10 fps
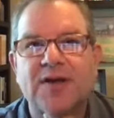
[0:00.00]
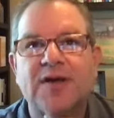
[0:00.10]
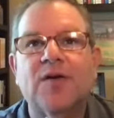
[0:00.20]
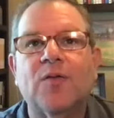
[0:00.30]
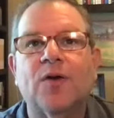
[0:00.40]

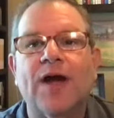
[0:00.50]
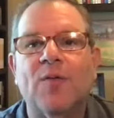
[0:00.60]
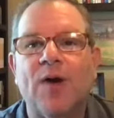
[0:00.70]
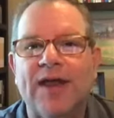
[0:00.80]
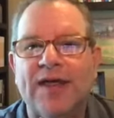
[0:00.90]
where I
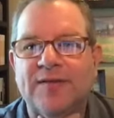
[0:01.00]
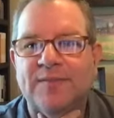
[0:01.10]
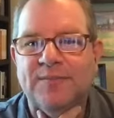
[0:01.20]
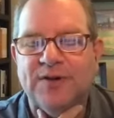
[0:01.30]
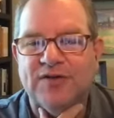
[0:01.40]
went
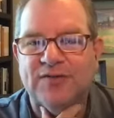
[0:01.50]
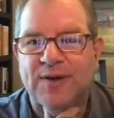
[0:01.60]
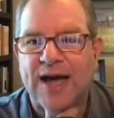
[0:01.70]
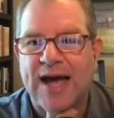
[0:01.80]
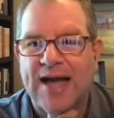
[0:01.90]
in because
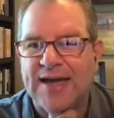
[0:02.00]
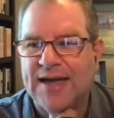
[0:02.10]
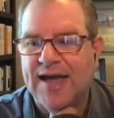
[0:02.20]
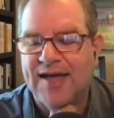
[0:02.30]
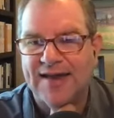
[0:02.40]
I,
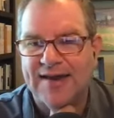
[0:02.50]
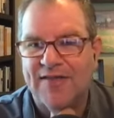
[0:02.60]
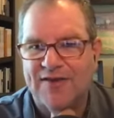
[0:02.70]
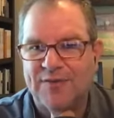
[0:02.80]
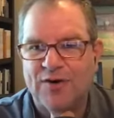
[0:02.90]
now
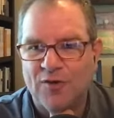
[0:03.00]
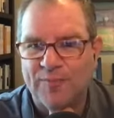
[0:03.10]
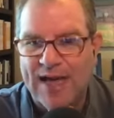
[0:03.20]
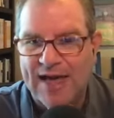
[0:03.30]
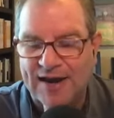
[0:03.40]
that I'm an old
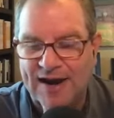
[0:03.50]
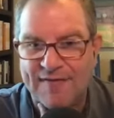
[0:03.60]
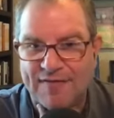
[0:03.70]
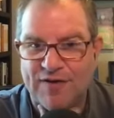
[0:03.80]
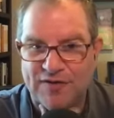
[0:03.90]
man and I
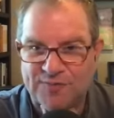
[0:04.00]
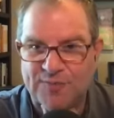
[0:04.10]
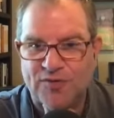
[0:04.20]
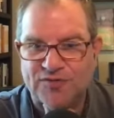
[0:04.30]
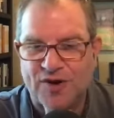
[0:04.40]
have a fun
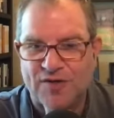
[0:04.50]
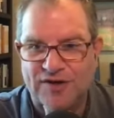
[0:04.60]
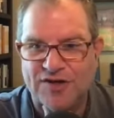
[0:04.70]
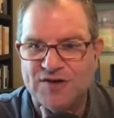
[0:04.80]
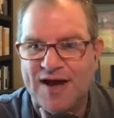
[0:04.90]
sports car
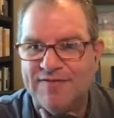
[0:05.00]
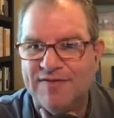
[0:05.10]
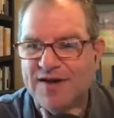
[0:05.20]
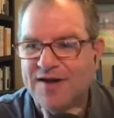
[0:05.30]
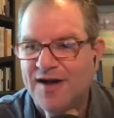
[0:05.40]
that I drive,
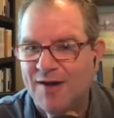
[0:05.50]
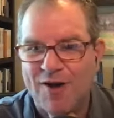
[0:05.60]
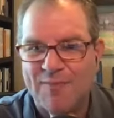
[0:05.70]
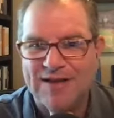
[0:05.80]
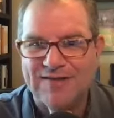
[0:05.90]
I
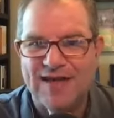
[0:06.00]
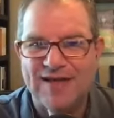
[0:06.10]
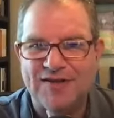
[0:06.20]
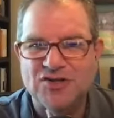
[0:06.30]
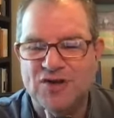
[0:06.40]
want my
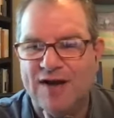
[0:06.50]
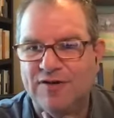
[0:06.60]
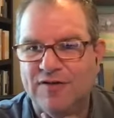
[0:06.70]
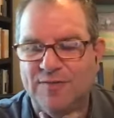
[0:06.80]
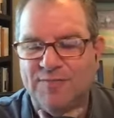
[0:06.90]
daily
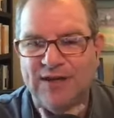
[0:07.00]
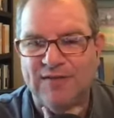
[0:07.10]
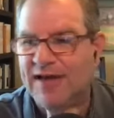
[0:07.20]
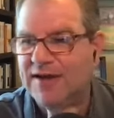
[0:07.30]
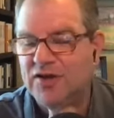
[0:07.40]
driver to be
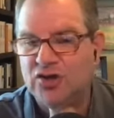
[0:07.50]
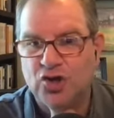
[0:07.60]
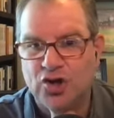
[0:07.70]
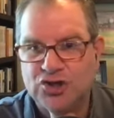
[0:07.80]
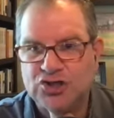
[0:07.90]
like
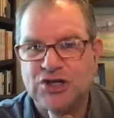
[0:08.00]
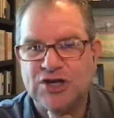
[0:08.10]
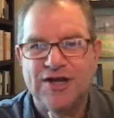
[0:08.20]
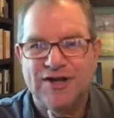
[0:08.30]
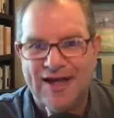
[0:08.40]
cush
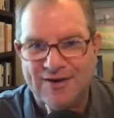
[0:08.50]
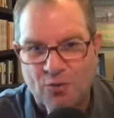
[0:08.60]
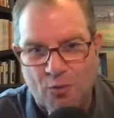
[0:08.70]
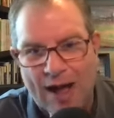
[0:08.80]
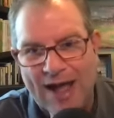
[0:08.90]
and
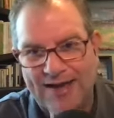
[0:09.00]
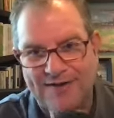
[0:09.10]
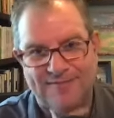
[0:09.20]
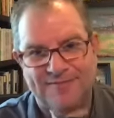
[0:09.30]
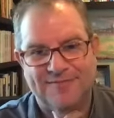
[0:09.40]
quiet.
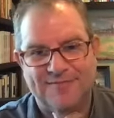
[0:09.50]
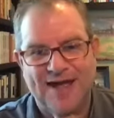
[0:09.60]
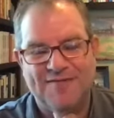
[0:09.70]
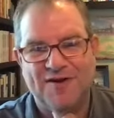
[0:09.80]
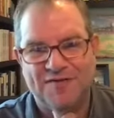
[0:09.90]
I
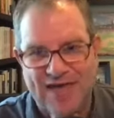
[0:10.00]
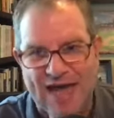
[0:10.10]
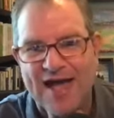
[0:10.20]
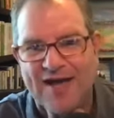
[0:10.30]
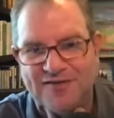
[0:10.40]
have enough
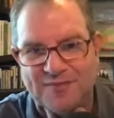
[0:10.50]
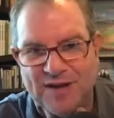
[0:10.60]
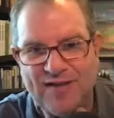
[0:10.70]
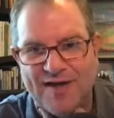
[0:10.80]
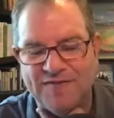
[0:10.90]
chaos in
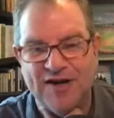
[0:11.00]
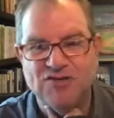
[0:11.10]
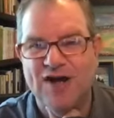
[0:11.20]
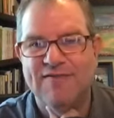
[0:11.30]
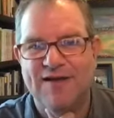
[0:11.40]
my life, and I
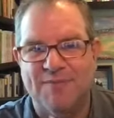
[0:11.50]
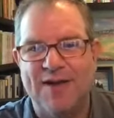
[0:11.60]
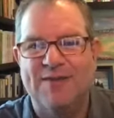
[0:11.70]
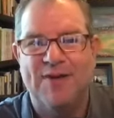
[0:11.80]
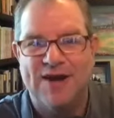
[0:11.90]
drive like a
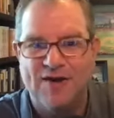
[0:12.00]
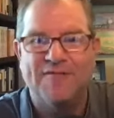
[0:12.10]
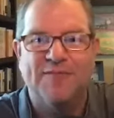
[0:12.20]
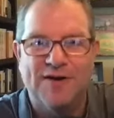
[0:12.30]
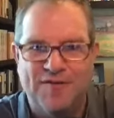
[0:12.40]
madman
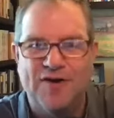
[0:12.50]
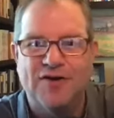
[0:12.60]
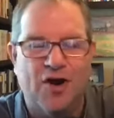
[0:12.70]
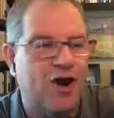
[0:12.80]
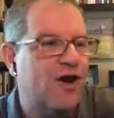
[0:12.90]
enough in my fun
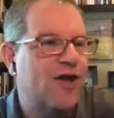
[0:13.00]
car